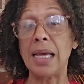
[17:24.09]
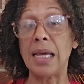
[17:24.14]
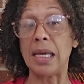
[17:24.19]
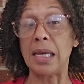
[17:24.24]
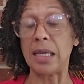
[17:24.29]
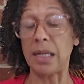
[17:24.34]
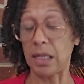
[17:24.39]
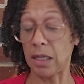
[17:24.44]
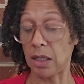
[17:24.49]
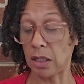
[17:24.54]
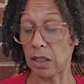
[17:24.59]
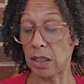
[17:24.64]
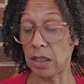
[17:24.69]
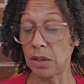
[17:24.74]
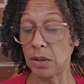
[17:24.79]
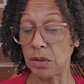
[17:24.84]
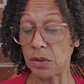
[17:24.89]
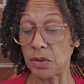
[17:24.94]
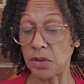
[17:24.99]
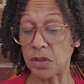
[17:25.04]
It
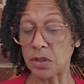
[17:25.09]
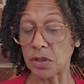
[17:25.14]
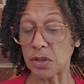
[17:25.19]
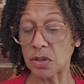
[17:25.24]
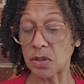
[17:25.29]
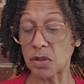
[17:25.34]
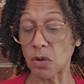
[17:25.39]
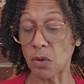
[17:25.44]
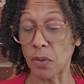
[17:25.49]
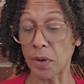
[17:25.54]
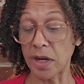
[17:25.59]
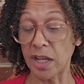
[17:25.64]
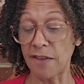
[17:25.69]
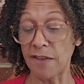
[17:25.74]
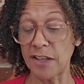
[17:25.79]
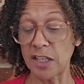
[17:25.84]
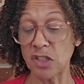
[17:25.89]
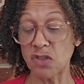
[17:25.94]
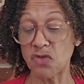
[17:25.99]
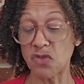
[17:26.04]
includes the story of
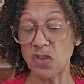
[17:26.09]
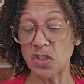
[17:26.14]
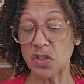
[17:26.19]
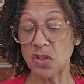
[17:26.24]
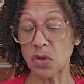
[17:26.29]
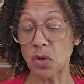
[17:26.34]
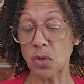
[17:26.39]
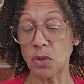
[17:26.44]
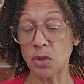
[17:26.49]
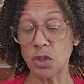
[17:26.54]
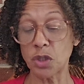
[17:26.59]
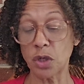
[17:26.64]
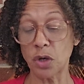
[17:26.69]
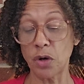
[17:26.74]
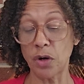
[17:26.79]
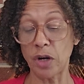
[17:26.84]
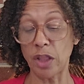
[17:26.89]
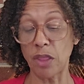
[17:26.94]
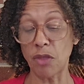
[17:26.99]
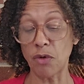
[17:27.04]
his physical
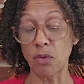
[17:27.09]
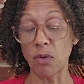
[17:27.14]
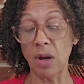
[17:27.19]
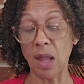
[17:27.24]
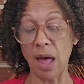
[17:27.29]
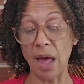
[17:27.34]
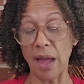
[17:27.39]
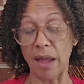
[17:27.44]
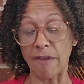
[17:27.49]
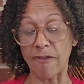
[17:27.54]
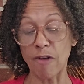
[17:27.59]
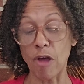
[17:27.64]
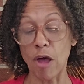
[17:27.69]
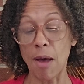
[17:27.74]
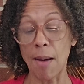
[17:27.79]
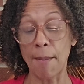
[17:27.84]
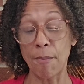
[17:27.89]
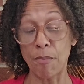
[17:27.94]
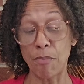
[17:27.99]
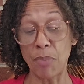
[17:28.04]
journey through life,
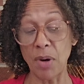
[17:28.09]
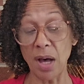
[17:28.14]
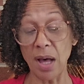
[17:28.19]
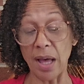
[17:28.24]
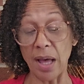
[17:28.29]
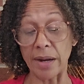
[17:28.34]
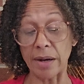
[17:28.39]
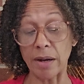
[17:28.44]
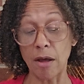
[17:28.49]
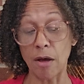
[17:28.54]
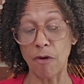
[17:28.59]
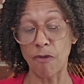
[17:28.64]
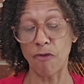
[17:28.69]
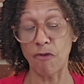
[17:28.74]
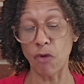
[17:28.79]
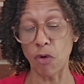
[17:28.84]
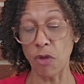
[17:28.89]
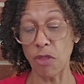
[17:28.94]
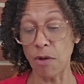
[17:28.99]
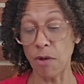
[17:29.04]
but
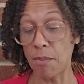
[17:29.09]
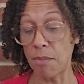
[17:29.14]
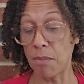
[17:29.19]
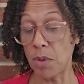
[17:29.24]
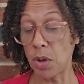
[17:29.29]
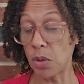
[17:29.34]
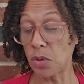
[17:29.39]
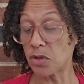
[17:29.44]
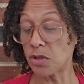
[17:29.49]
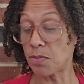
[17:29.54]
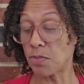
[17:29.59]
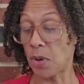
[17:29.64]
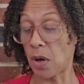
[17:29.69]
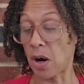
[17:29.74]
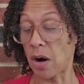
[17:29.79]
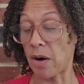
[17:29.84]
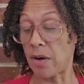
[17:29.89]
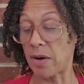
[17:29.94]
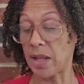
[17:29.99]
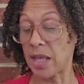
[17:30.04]
for the most
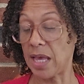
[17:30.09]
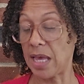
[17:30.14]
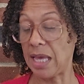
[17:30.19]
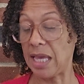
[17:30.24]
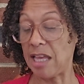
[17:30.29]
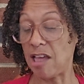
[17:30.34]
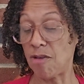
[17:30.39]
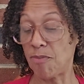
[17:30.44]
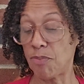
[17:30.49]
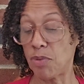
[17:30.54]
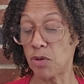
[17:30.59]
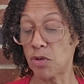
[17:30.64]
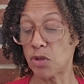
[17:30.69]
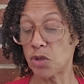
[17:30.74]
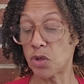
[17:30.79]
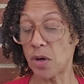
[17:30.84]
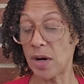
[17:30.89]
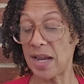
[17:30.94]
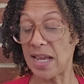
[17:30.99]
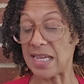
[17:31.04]
part, it
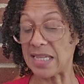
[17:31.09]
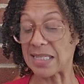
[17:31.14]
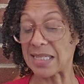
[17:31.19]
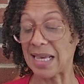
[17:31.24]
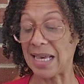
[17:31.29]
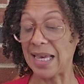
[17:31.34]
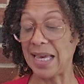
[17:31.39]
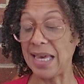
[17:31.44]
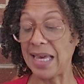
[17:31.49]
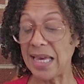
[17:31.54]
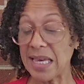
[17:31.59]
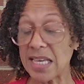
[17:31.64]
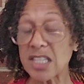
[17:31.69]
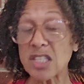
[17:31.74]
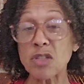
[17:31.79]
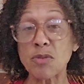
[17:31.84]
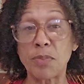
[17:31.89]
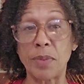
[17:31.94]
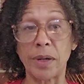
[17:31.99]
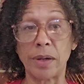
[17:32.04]
portrays his
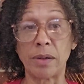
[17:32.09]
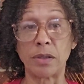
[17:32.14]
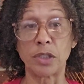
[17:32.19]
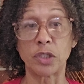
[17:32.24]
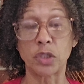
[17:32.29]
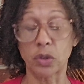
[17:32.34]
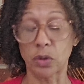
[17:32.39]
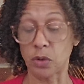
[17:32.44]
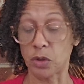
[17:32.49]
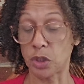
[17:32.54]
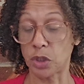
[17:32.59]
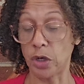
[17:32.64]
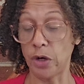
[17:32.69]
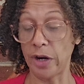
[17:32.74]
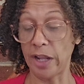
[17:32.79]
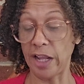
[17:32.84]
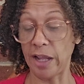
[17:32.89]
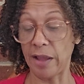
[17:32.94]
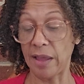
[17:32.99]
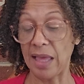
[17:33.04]
spiritual
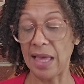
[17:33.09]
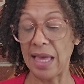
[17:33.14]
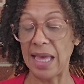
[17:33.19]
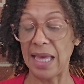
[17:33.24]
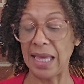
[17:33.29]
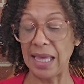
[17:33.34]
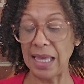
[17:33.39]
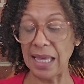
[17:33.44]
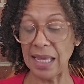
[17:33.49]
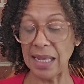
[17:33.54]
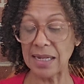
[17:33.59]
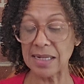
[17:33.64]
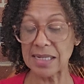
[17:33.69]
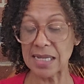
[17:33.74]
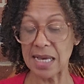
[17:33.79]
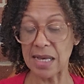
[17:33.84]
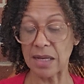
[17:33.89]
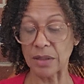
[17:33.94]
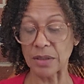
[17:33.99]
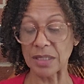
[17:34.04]
journey. He
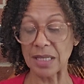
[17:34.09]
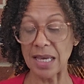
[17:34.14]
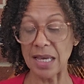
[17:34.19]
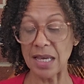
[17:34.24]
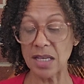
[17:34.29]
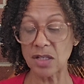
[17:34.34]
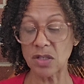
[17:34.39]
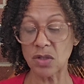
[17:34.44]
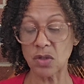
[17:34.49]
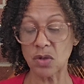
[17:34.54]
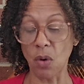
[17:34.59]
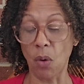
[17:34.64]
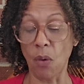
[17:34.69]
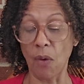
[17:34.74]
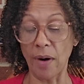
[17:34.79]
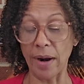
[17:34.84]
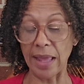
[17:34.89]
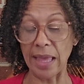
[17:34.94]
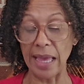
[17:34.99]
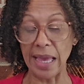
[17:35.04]
tells his
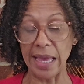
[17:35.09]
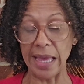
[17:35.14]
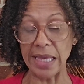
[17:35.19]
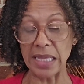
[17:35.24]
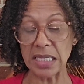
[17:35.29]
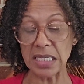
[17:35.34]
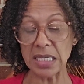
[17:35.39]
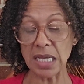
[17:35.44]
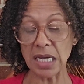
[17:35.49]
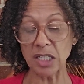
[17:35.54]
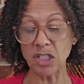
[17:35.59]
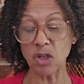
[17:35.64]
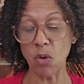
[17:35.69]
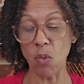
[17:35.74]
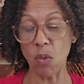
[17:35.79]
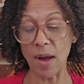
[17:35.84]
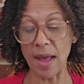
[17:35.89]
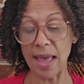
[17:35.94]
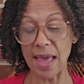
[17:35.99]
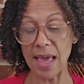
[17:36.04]
story in such a
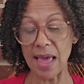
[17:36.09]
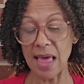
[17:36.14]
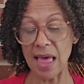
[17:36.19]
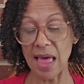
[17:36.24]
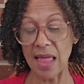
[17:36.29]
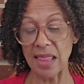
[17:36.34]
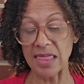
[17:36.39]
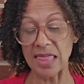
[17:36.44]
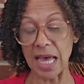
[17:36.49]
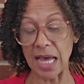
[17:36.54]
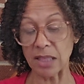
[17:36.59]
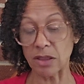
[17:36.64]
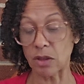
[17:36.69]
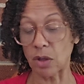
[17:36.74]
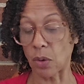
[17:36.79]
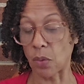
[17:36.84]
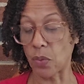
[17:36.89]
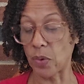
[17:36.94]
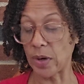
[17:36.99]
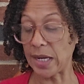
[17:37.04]
way that
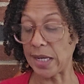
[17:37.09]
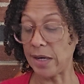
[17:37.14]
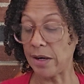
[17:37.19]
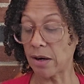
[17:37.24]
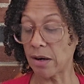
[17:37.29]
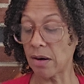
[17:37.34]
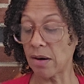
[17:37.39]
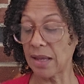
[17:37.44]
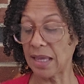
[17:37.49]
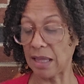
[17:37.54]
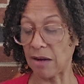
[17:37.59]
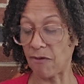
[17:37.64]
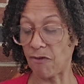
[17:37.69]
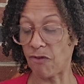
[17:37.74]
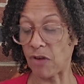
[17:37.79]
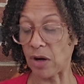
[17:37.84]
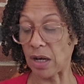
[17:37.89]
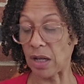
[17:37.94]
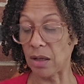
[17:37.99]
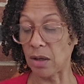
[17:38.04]
the reader can
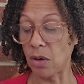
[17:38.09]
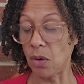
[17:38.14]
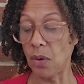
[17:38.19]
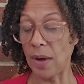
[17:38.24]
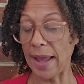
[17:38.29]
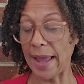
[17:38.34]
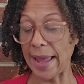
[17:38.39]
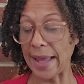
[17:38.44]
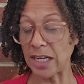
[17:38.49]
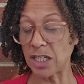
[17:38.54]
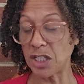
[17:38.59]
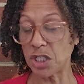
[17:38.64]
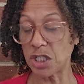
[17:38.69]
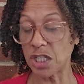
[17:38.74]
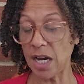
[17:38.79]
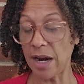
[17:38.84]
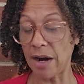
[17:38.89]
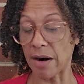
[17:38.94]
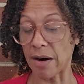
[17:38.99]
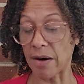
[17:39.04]
follow and
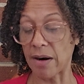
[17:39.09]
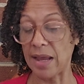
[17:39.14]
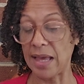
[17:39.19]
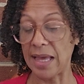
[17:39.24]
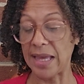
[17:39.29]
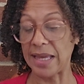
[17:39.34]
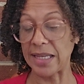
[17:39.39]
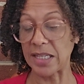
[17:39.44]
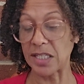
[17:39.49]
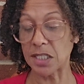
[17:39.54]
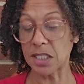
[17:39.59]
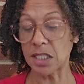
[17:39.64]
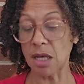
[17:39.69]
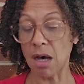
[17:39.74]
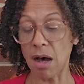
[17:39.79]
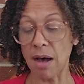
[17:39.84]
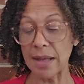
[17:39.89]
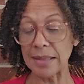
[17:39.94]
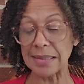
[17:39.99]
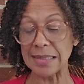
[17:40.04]
share his
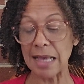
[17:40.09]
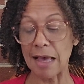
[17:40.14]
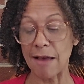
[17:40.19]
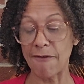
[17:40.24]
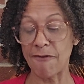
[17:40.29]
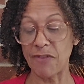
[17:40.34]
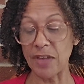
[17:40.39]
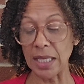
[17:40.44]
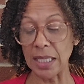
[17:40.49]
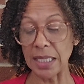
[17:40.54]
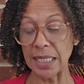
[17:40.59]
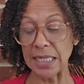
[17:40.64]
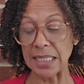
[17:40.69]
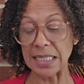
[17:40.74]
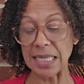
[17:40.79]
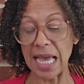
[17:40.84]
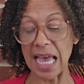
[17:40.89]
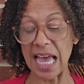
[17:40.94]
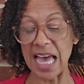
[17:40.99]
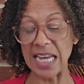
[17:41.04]
thoughts,
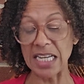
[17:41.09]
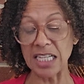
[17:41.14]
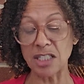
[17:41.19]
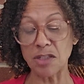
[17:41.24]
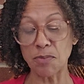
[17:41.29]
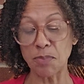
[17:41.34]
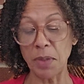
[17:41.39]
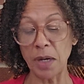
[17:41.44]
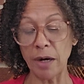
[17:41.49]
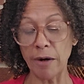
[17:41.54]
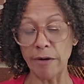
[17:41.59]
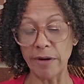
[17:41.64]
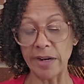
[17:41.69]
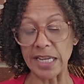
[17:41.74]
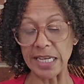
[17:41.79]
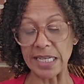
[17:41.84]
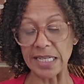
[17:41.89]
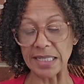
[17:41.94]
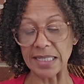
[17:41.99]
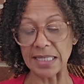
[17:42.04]
feelings, and
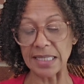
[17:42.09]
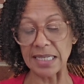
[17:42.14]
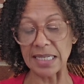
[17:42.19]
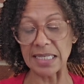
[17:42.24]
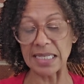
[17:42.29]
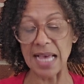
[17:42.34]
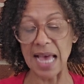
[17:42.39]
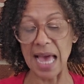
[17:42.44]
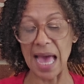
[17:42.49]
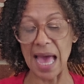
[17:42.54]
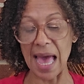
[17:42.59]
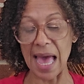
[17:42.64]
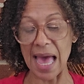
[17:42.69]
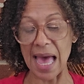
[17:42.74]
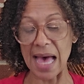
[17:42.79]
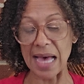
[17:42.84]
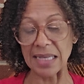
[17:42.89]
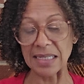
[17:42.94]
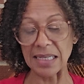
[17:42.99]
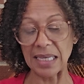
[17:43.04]
experiences
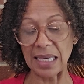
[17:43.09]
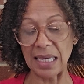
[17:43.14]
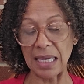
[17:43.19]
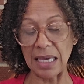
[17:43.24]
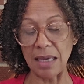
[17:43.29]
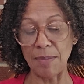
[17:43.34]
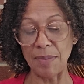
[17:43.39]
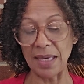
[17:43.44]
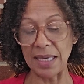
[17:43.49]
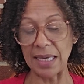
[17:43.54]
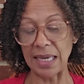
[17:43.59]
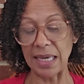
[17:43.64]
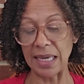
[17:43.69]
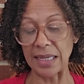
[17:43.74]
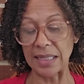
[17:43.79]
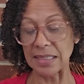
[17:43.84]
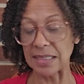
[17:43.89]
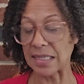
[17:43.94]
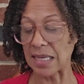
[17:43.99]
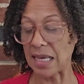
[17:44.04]
as he
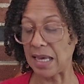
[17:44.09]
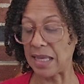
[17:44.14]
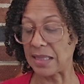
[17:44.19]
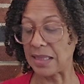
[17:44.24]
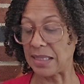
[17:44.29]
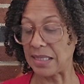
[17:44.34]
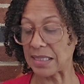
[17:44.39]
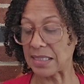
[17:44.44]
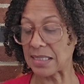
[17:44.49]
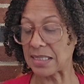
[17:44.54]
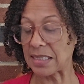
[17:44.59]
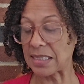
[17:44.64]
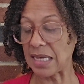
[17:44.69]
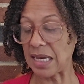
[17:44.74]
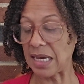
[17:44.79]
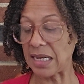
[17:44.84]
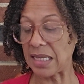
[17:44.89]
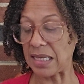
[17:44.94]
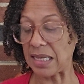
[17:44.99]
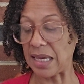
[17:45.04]
begins the
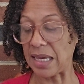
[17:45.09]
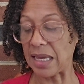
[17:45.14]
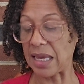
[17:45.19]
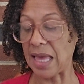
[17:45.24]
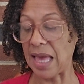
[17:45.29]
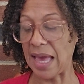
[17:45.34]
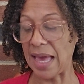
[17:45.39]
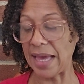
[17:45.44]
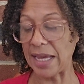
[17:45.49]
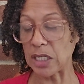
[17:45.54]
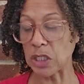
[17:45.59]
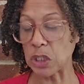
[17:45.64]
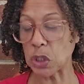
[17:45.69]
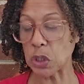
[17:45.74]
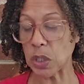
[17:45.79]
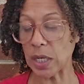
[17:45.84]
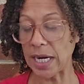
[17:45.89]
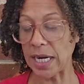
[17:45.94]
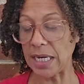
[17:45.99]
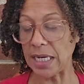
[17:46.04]
studying and
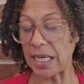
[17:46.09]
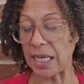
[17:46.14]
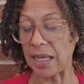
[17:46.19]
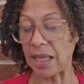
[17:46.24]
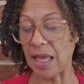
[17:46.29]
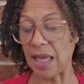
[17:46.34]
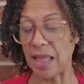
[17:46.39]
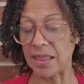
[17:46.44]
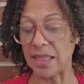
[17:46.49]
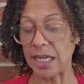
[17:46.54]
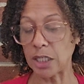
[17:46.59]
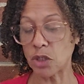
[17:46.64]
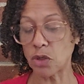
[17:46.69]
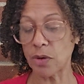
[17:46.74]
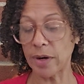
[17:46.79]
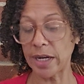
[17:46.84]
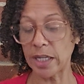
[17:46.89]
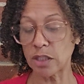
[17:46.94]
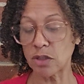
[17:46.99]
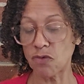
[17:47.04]
training that
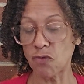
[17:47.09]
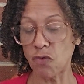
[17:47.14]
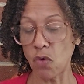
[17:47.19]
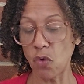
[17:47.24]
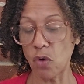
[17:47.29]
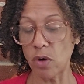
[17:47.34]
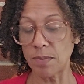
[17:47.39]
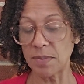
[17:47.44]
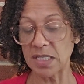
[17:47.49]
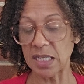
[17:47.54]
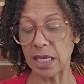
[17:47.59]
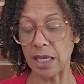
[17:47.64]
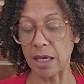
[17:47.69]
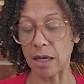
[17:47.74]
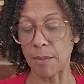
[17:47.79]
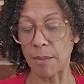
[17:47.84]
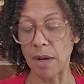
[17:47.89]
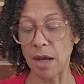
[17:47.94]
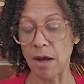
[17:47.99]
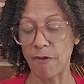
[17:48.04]
transforms
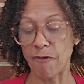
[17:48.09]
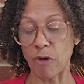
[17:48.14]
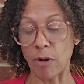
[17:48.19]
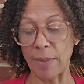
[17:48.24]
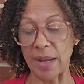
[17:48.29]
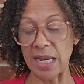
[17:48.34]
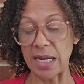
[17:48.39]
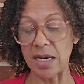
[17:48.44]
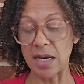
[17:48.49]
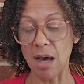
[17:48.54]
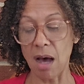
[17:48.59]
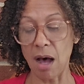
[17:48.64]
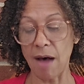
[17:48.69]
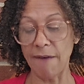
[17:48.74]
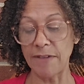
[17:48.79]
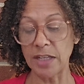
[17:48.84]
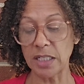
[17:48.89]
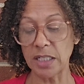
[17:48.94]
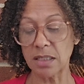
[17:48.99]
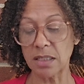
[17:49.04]
him from a
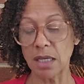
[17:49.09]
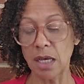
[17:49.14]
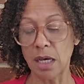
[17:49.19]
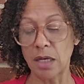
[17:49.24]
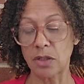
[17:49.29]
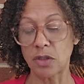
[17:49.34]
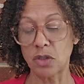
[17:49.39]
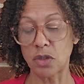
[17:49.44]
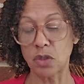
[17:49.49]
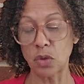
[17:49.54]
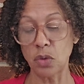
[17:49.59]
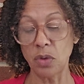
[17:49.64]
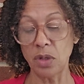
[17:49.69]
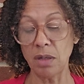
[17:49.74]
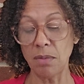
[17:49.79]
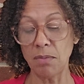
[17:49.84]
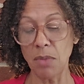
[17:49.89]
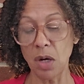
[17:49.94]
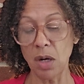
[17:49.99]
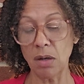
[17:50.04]
novice
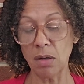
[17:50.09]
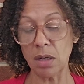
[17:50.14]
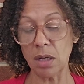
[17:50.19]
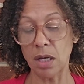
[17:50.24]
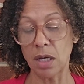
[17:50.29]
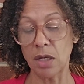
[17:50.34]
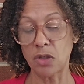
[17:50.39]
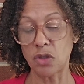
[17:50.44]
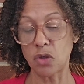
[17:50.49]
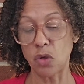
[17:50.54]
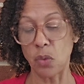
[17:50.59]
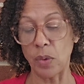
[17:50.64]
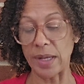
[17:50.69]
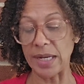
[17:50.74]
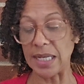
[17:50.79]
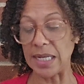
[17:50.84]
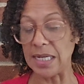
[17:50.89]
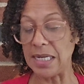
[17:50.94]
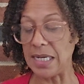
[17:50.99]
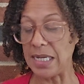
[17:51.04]
student monk to an
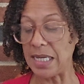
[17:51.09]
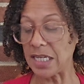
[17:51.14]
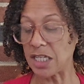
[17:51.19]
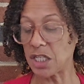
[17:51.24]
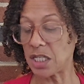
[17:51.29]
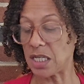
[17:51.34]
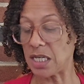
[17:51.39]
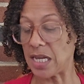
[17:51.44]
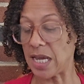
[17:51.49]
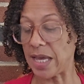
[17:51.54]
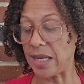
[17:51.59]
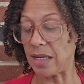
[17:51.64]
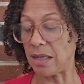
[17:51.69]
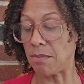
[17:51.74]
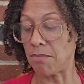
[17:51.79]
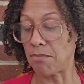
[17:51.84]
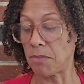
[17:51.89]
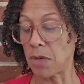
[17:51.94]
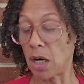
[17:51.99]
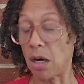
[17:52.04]
initiated
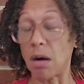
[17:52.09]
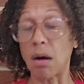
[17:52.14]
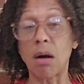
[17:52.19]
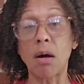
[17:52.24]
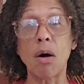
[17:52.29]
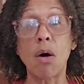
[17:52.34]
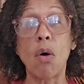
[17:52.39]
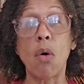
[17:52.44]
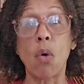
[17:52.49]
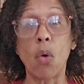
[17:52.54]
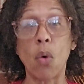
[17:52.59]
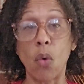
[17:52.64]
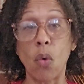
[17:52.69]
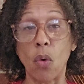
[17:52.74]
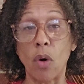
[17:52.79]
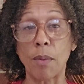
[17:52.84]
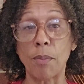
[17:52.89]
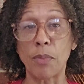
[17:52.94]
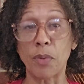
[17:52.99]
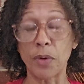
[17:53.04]
monk
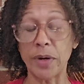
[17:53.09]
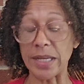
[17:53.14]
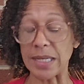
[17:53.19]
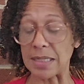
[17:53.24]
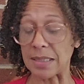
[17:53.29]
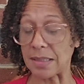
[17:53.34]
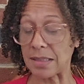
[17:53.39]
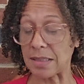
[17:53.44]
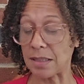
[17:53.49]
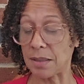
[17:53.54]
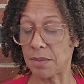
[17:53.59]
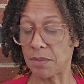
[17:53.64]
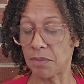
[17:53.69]
or priest.